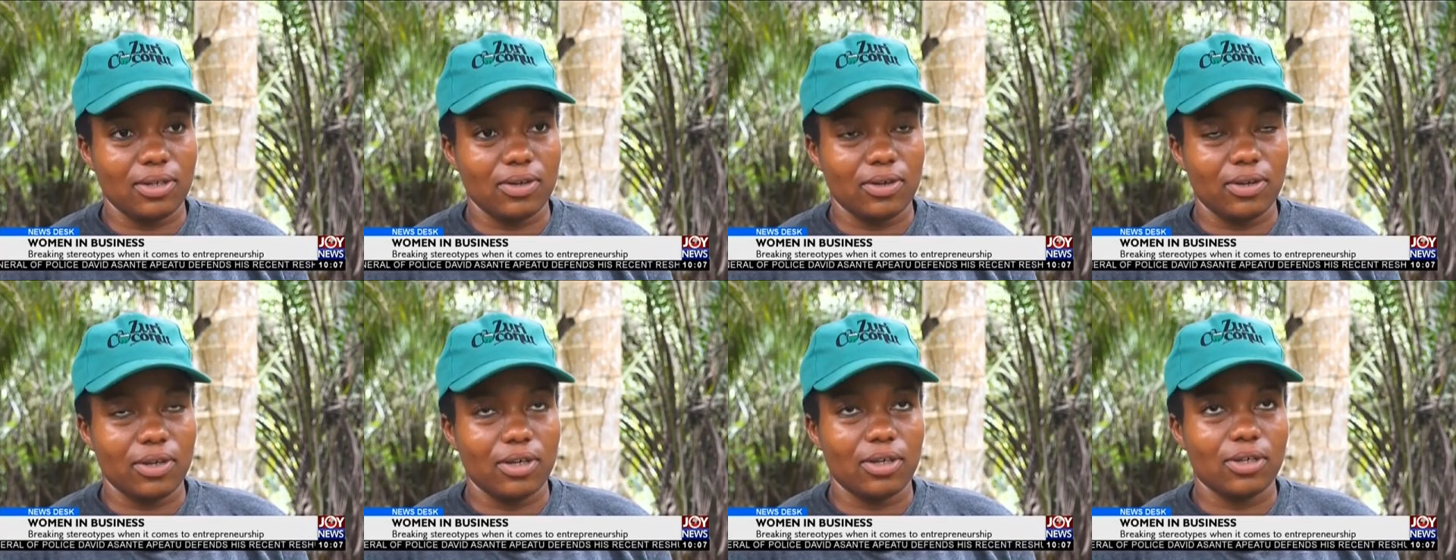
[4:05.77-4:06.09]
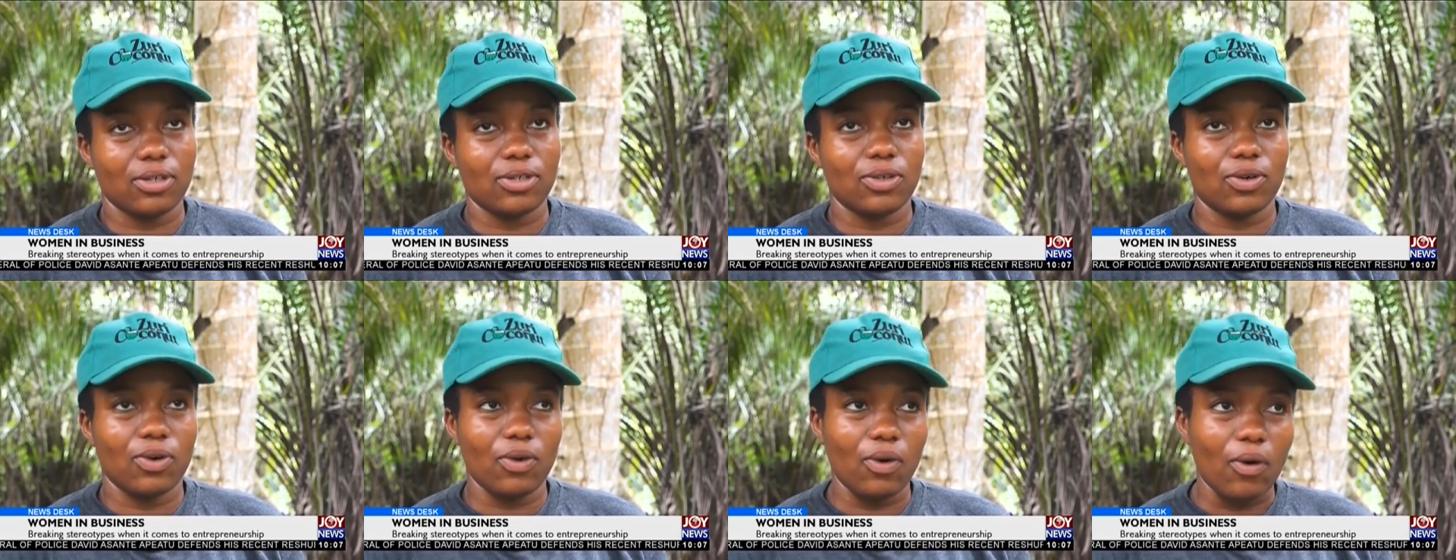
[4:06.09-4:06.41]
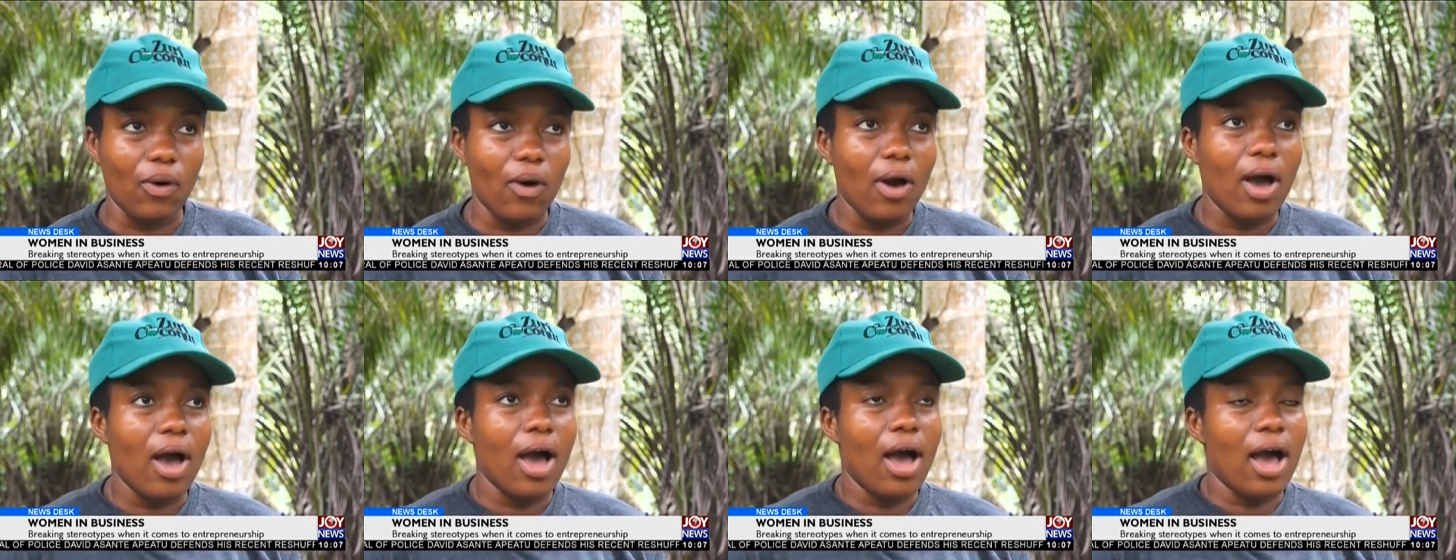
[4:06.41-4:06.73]
Okay,
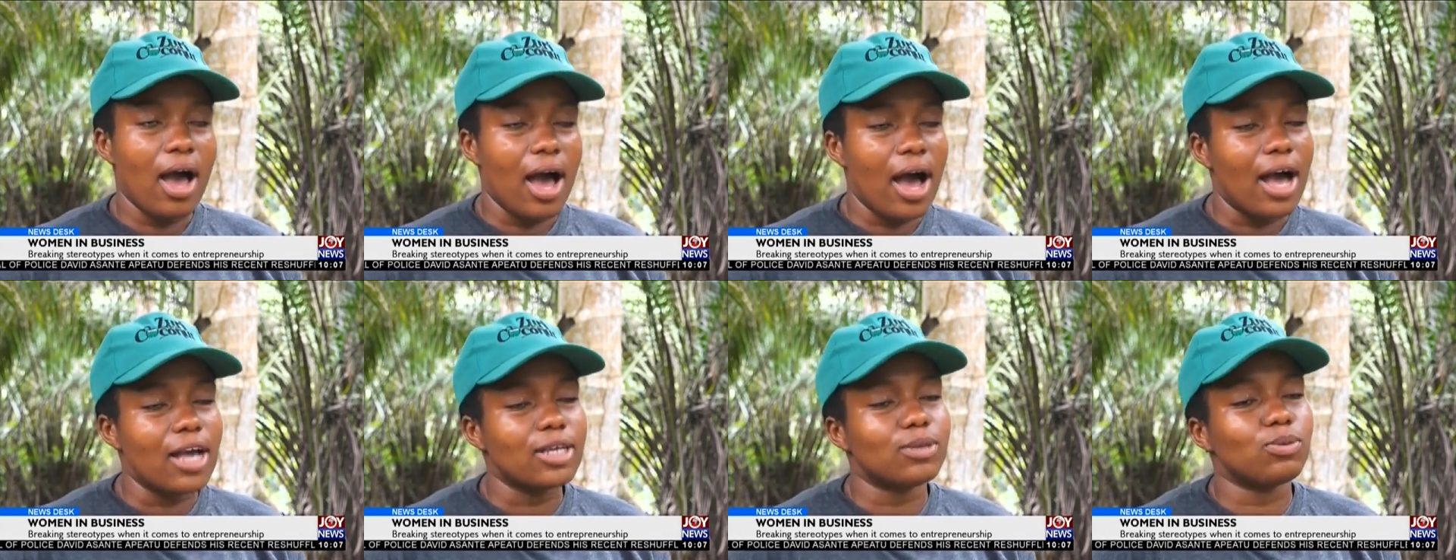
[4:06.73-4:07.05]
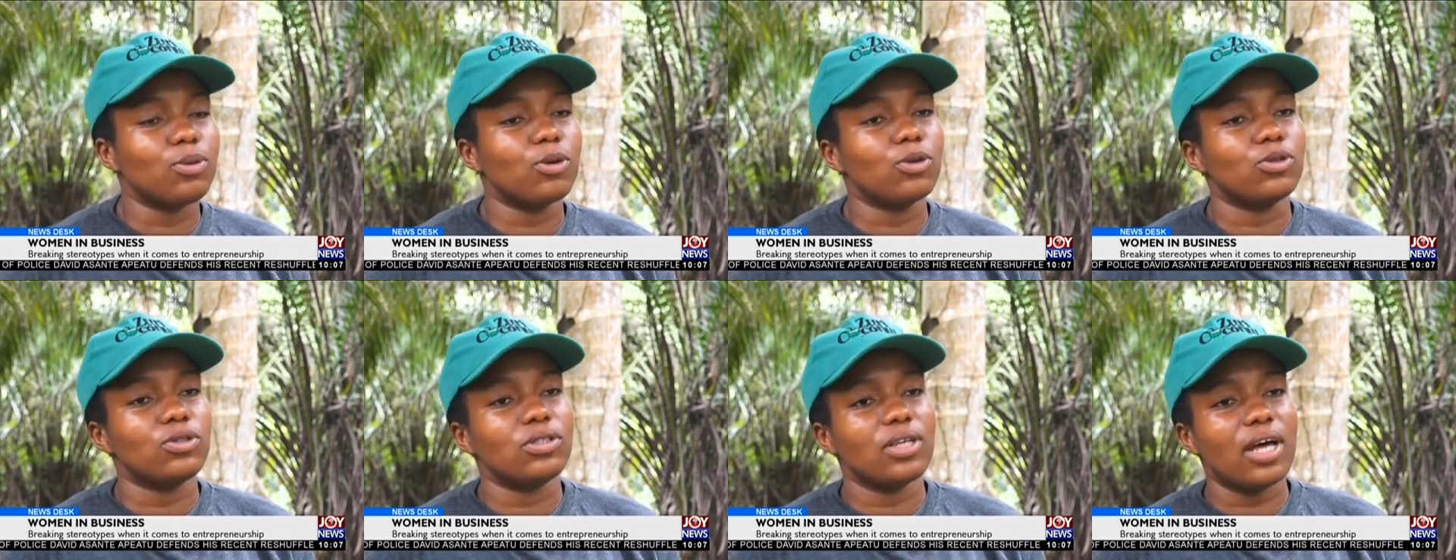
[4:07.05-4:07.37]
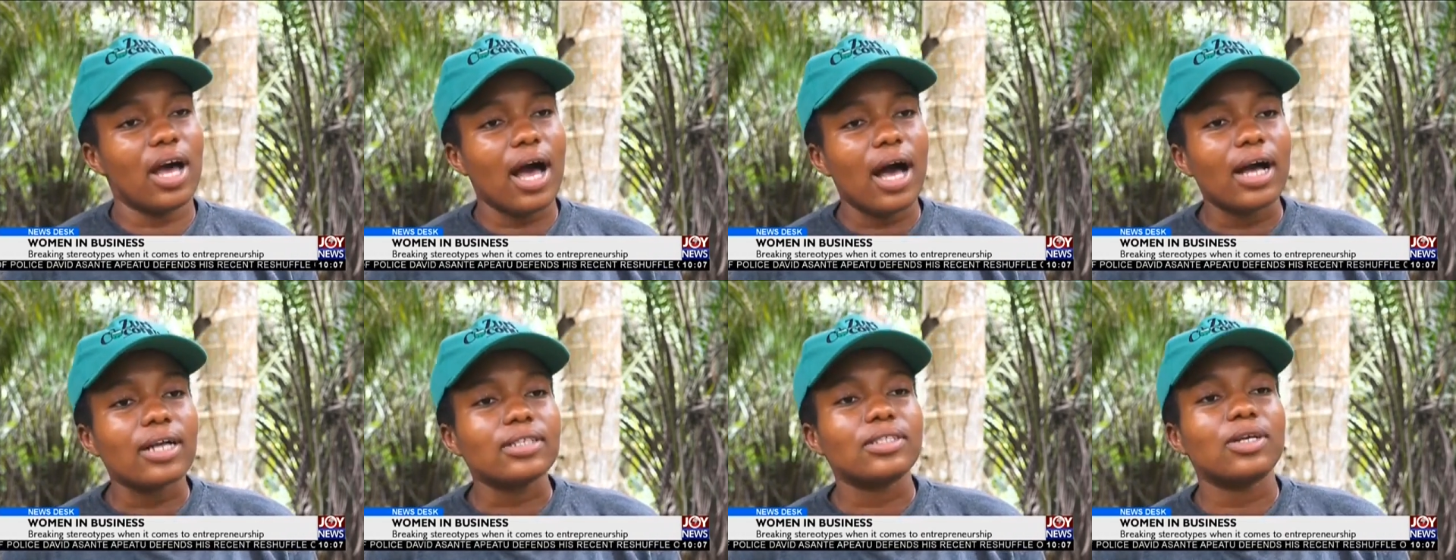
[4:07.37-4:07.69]
so I spoke to
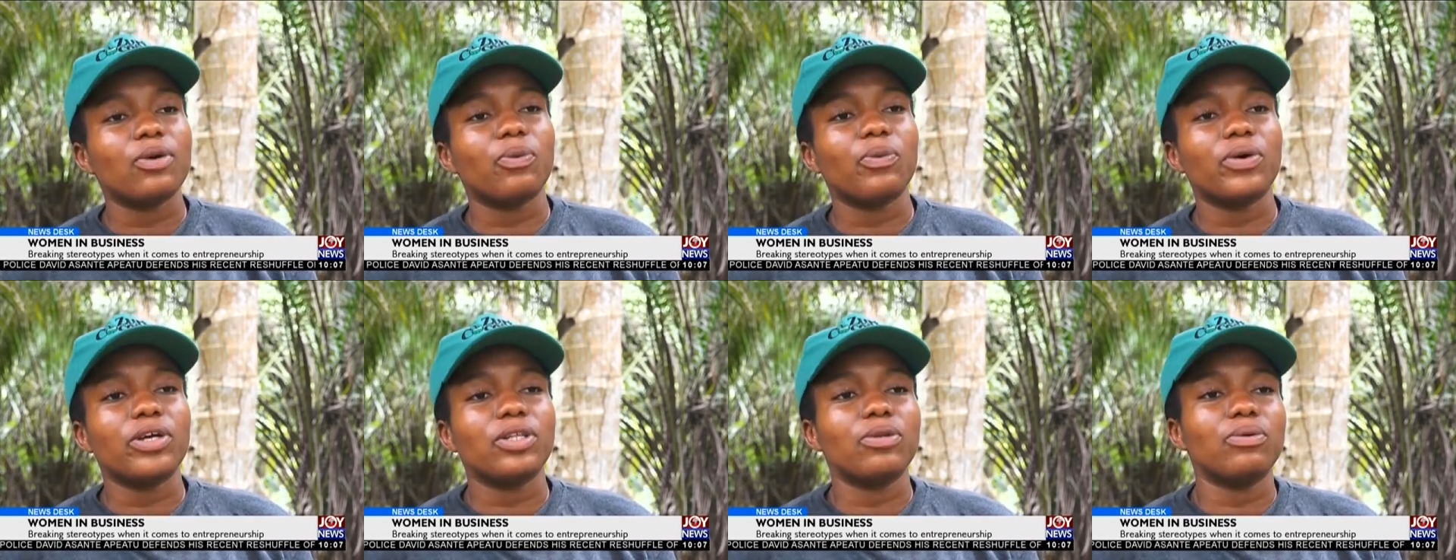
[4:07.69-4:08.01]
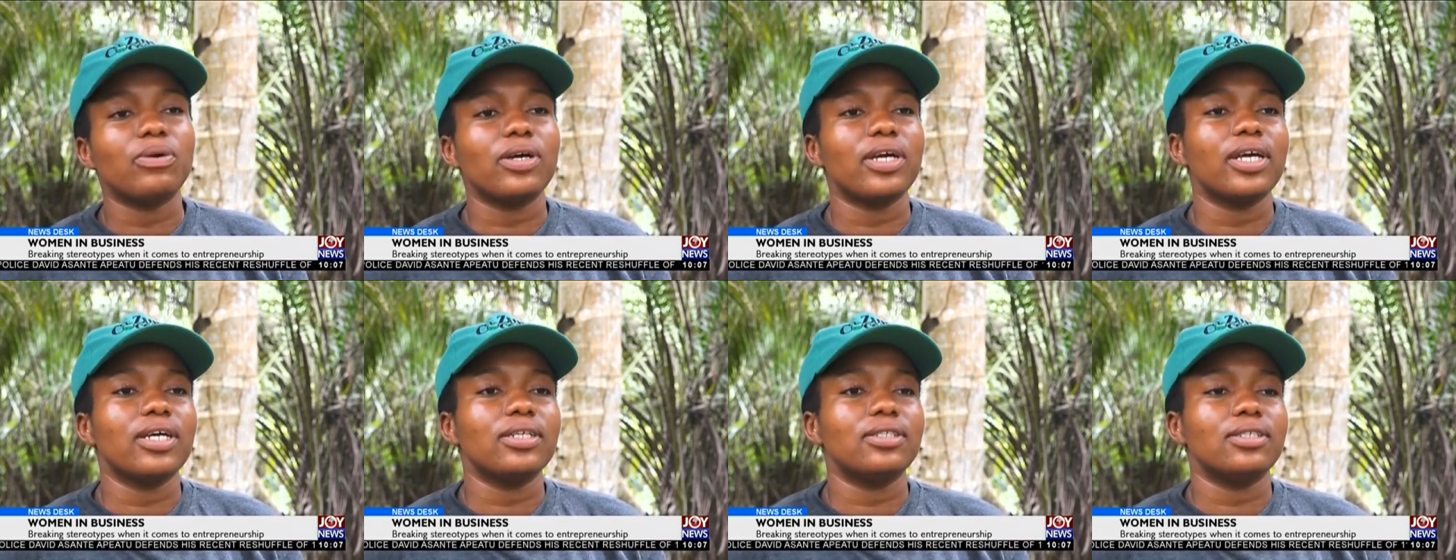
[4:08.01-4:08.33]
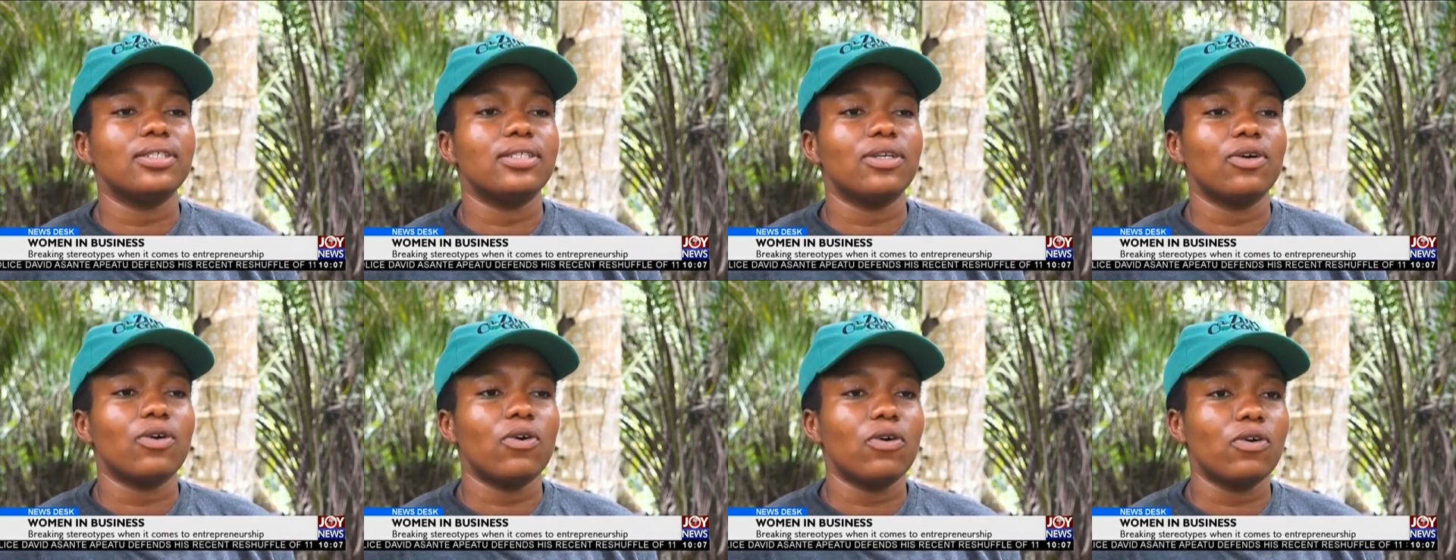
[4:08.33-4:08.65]
them, asked them where they were
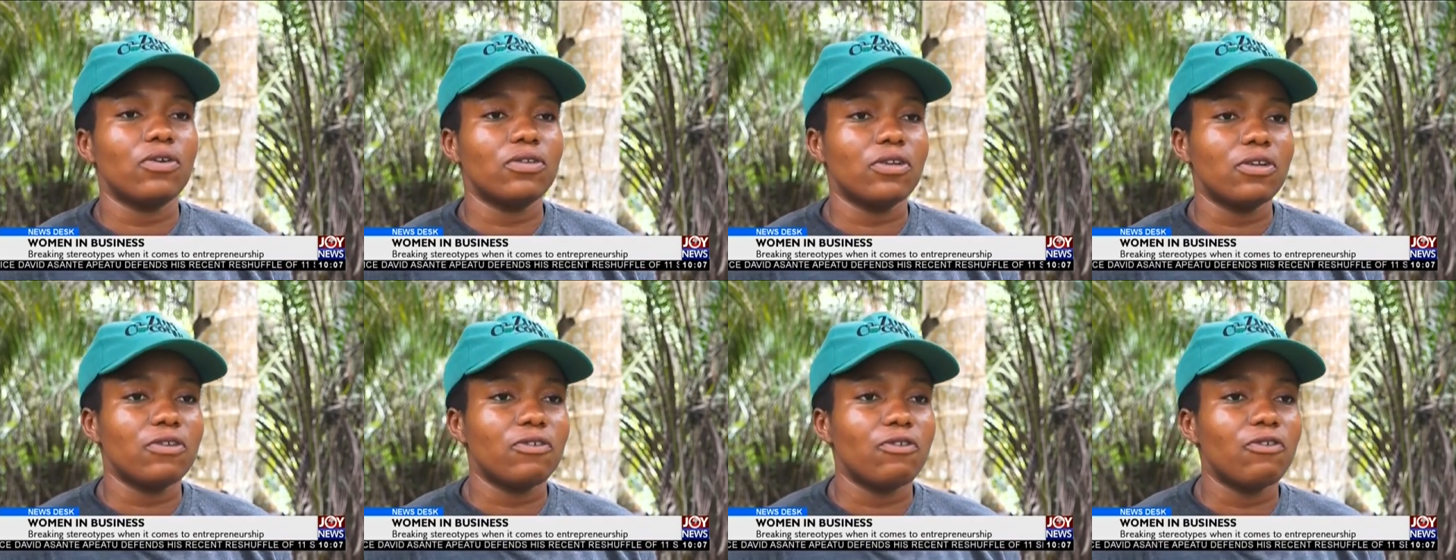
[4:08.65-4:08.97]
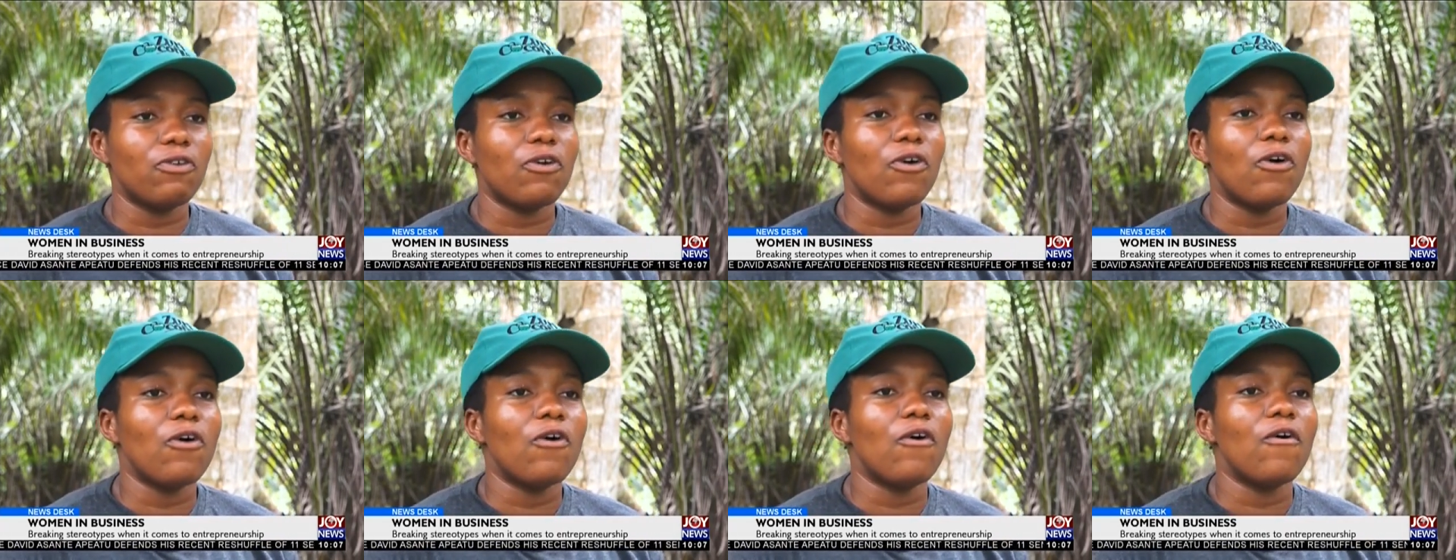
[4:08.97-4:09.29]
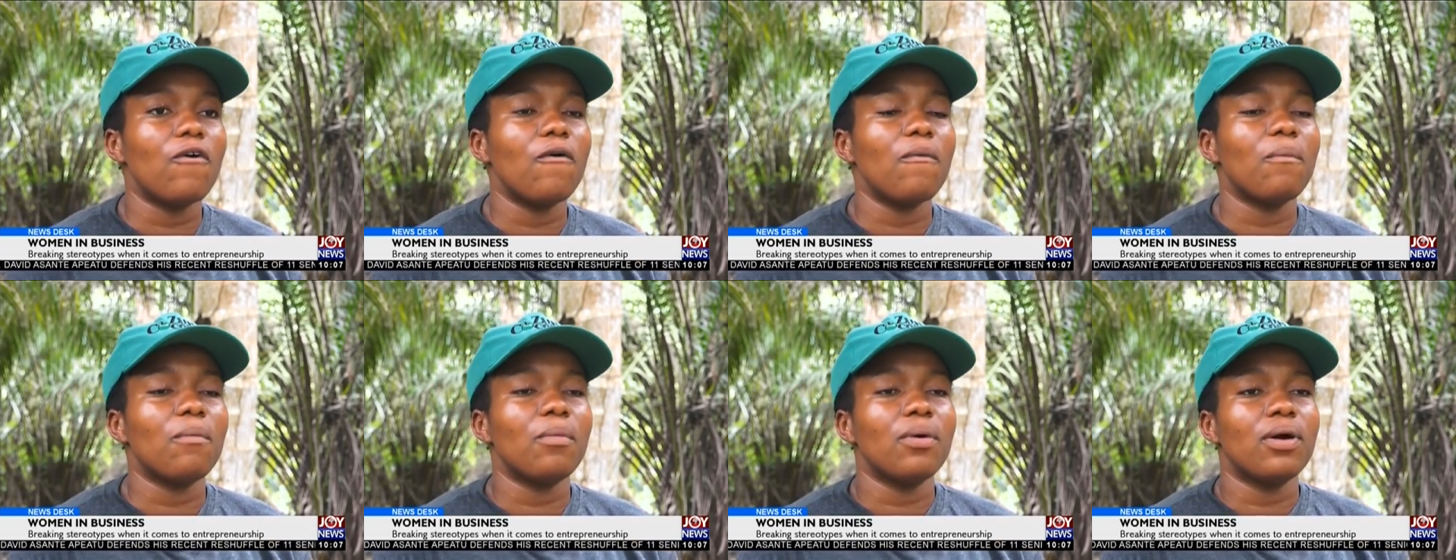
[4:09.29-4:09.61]
getting the coconut
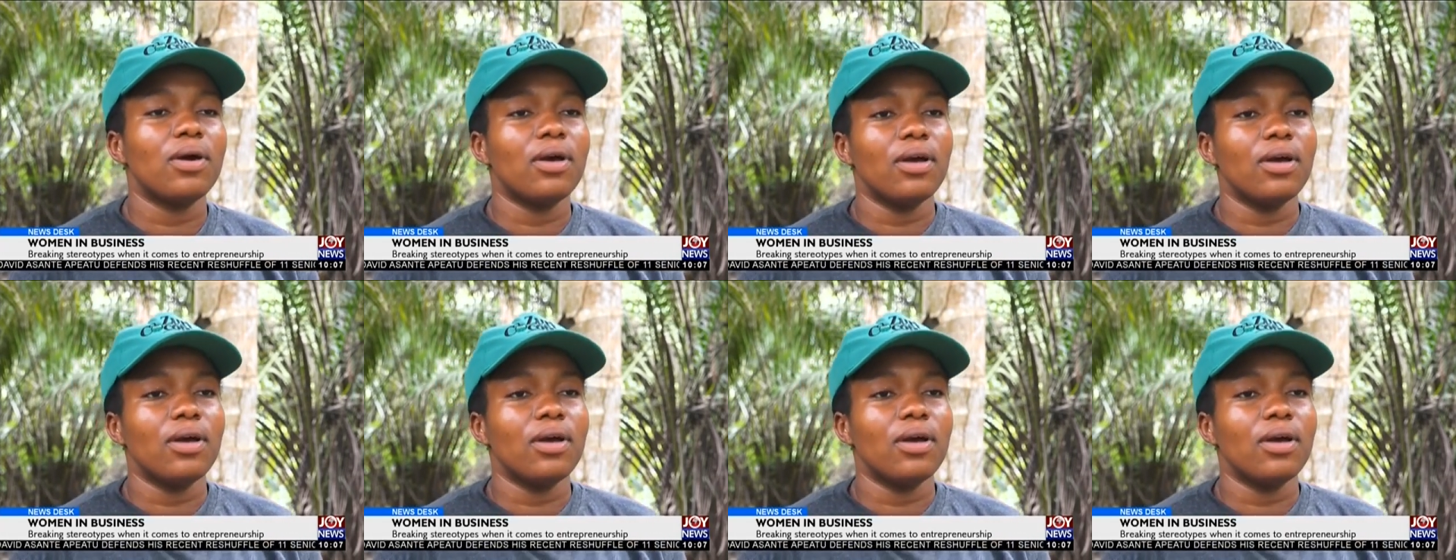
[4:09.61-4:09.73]
from,